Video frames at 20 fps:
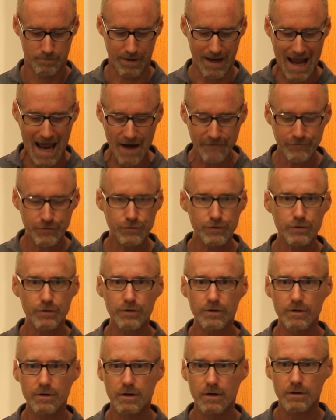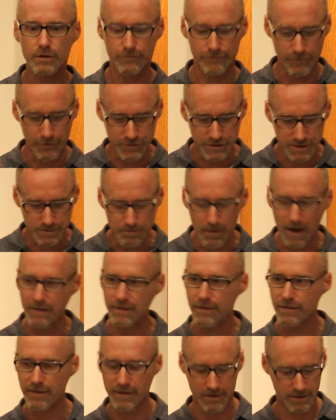But after the first
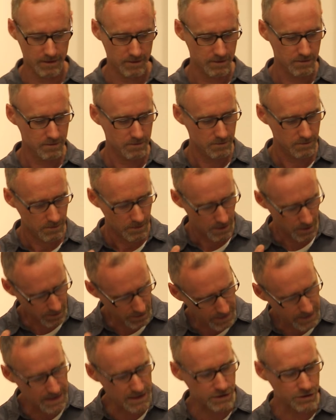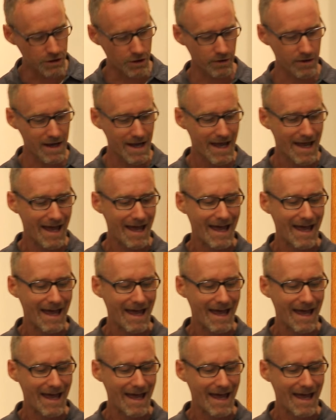month, it'll get easier.